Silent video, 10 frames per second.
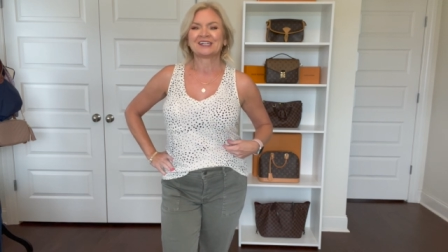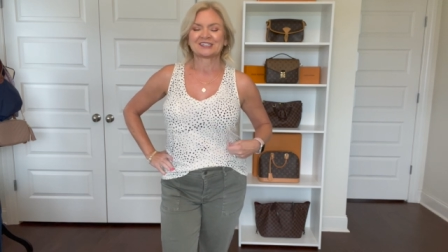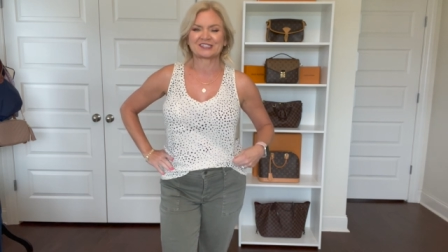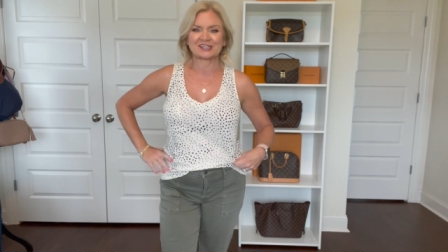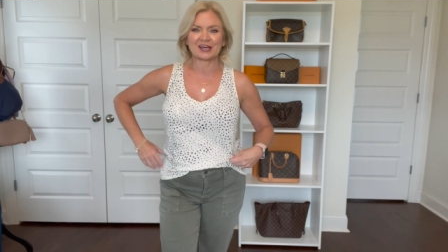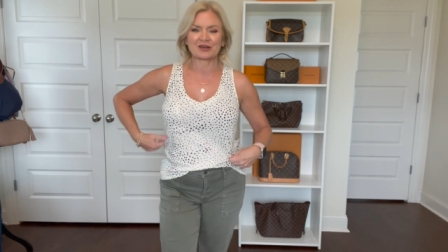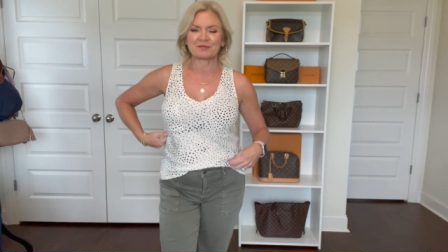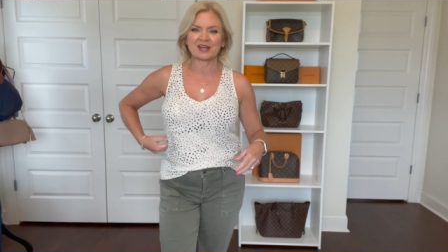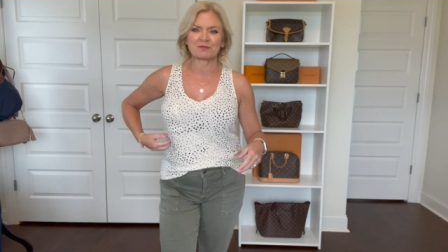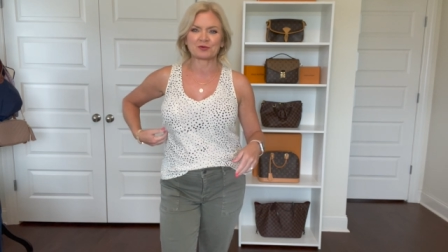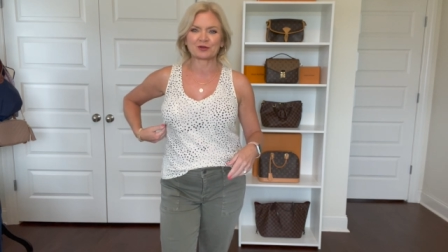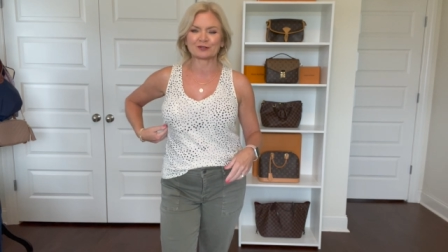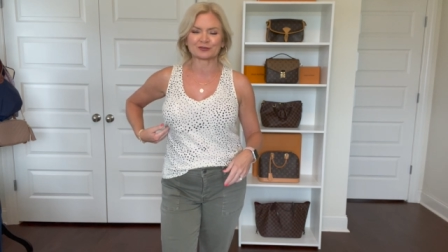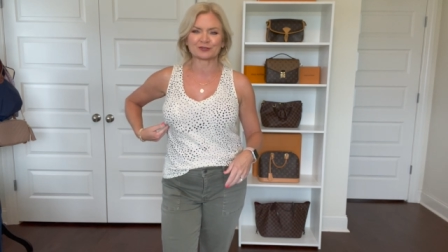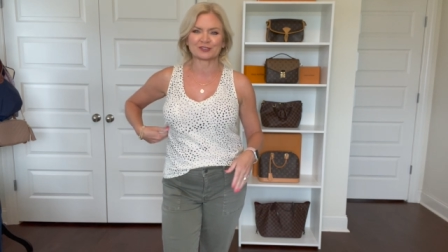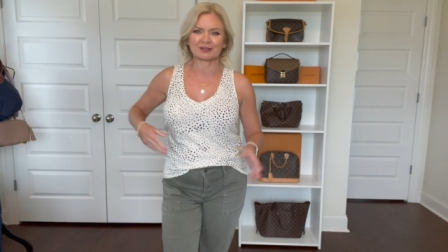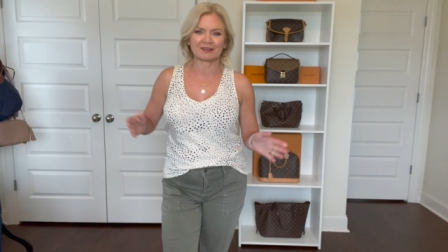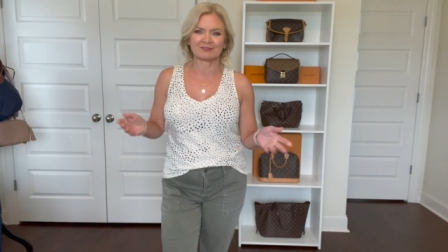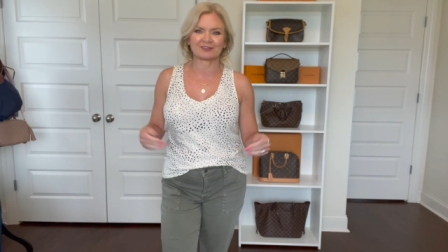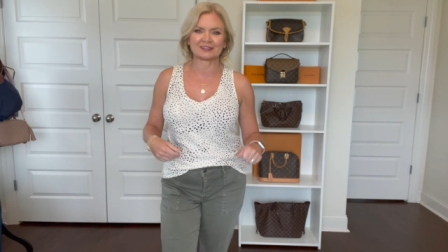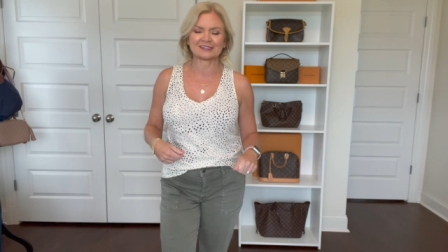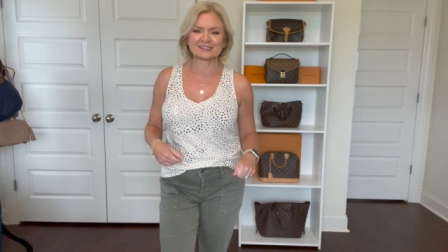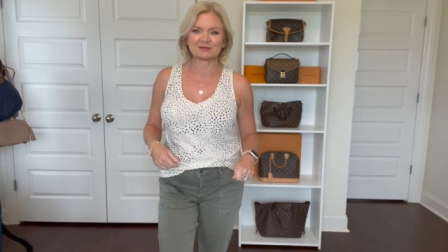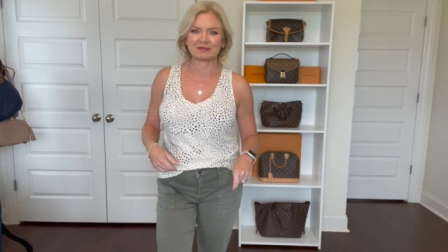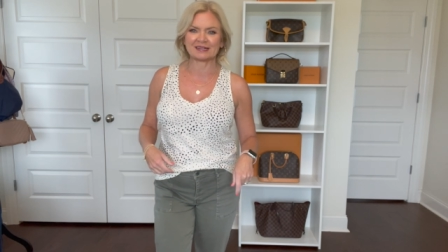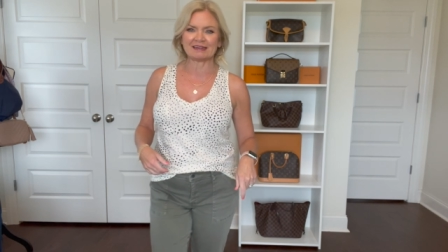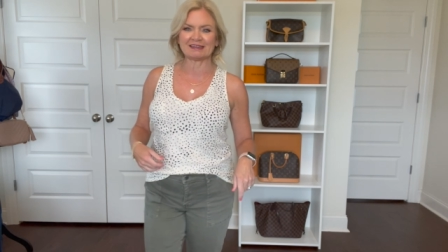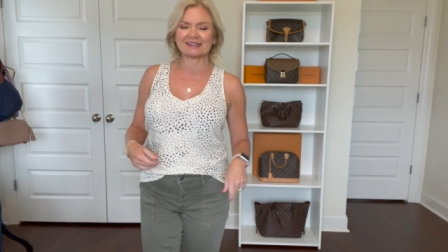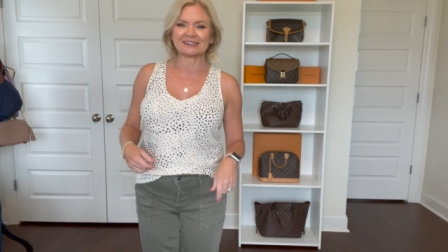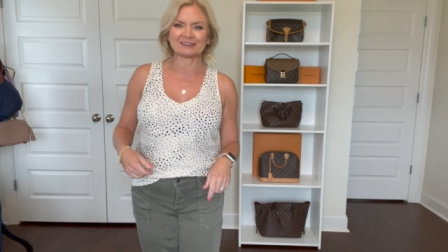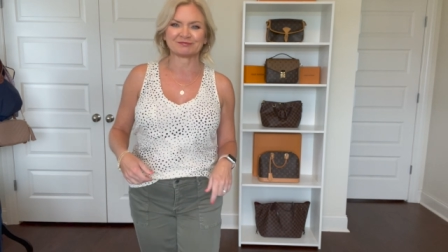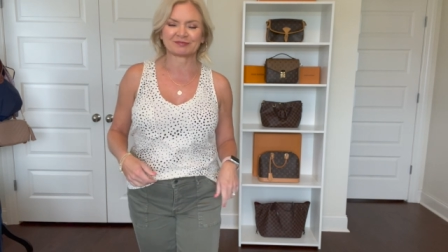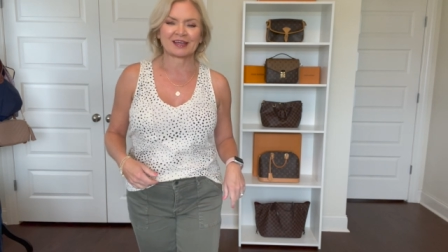so, but I'm a realtor, so that really doesn't mean anything.